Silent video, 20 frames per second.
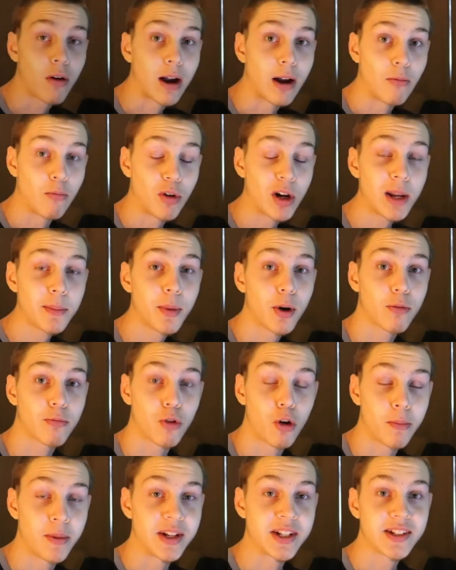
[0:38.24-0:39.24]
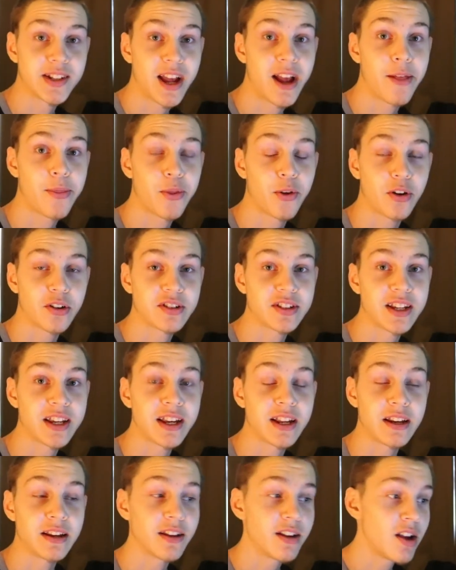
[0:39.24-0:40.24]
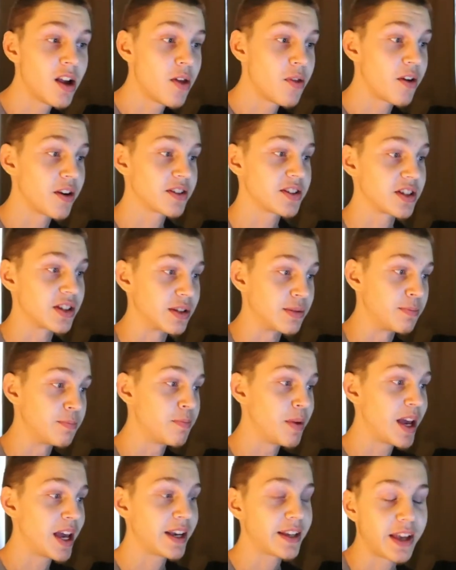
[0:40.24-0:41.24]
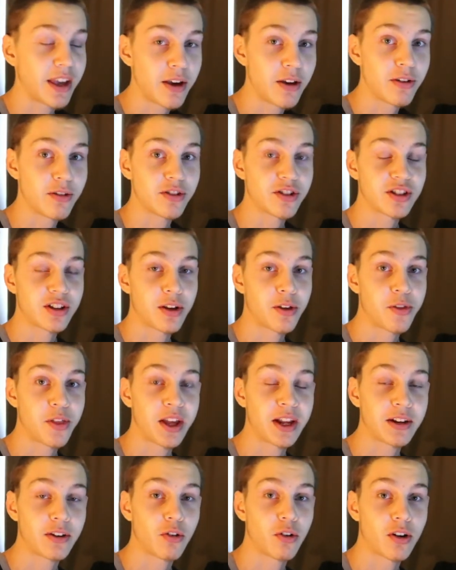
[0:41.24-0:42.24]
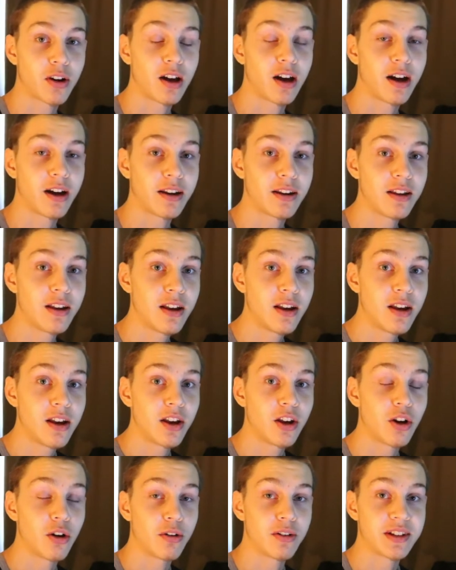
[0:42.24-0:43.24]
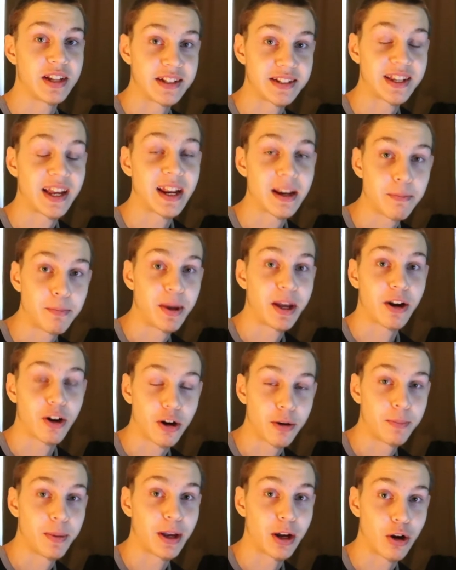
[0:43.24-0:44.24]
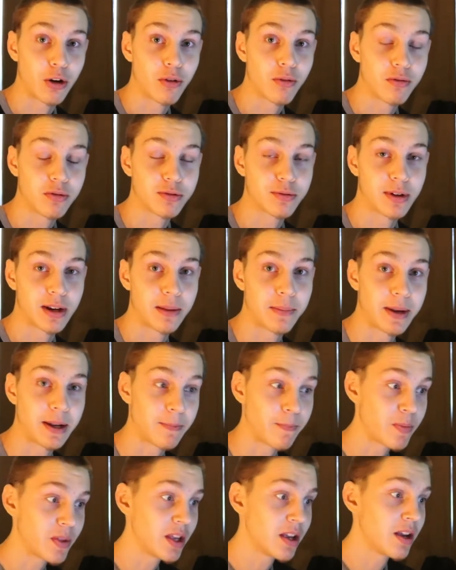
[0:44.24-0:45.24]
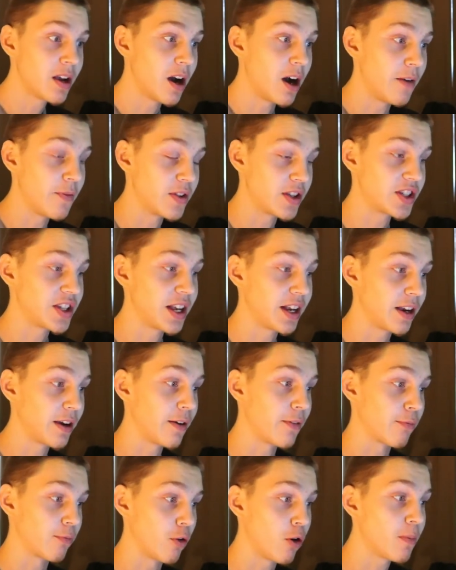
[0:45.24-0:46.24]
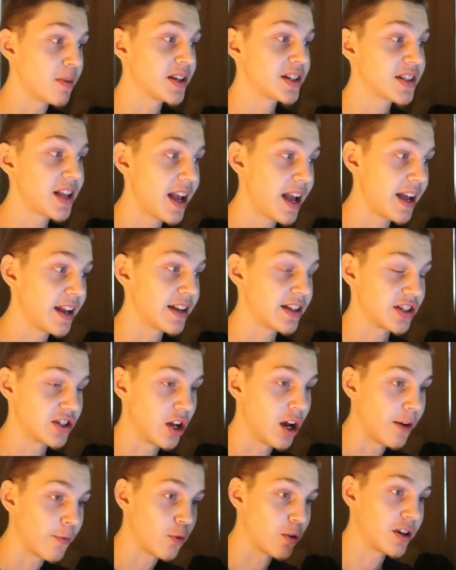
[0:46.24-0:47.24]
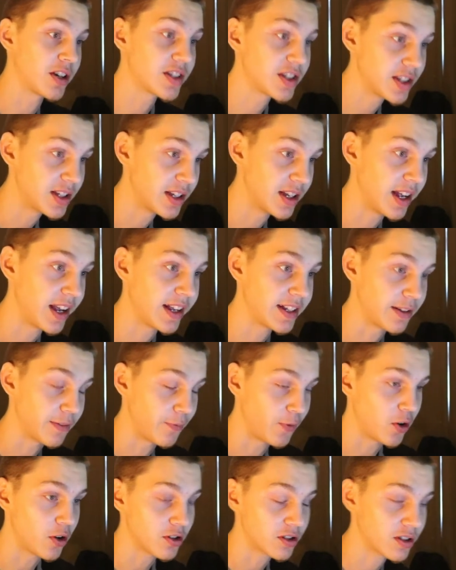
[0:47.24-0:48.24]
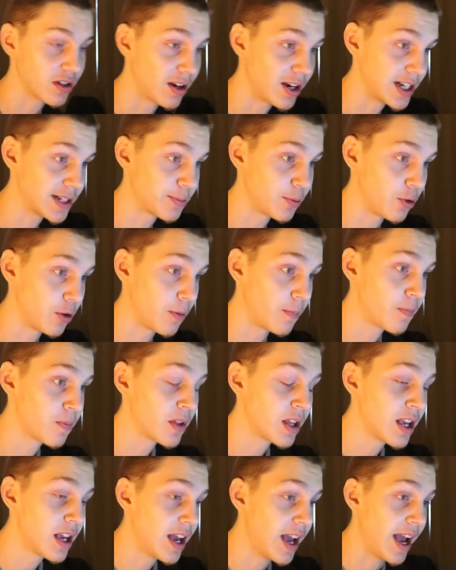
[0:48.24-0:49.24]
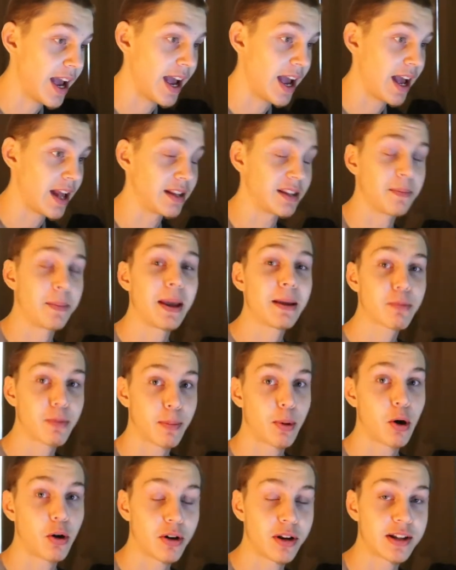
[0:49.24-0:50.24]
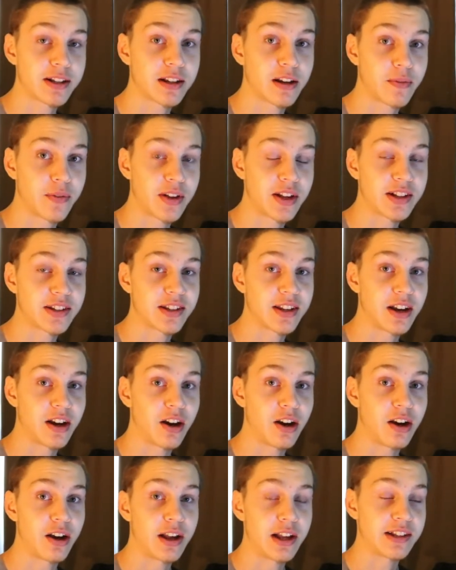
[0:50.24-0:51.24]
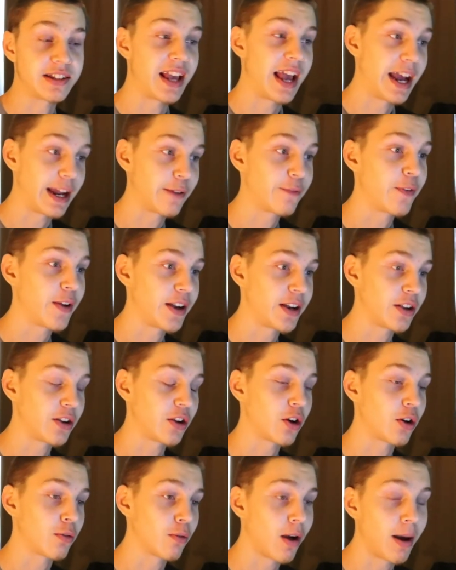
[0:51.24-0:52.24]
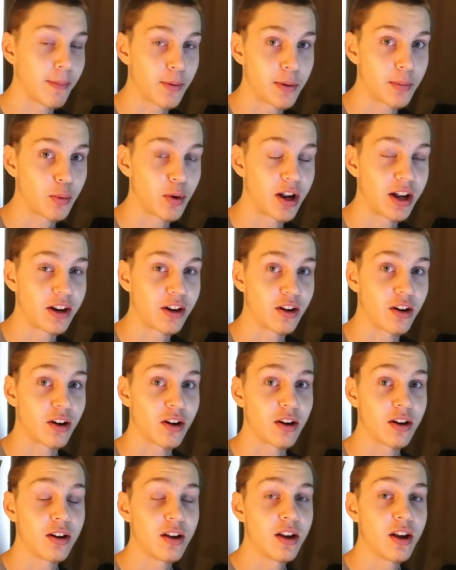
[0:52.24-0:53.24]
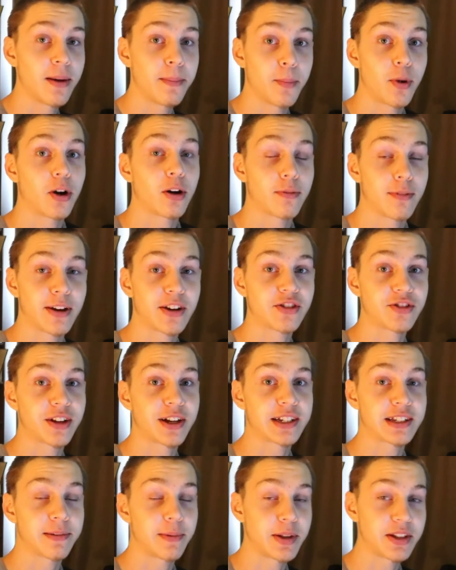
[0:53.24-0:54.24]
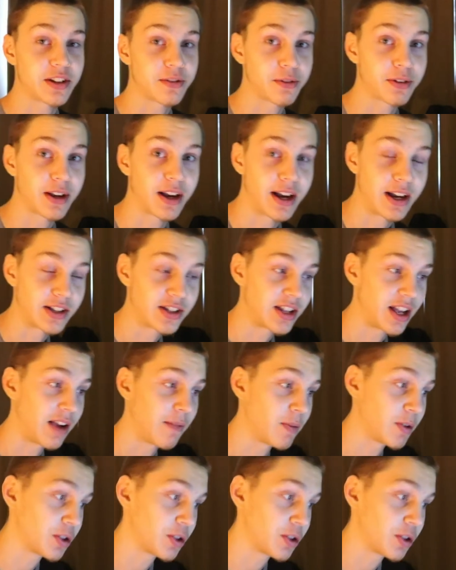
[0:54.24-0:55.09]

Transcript: right, what about Romans ten thirteen? There's this big, huge thing going on. You know, it's getting bigger and bigger, is what I mean, of this thing of Romans ten is not for us today, it's a false gospel. And the main proponents of this uh, is Ed Fenninger, Robert Breaker, Martin Richling, some of these other guys. And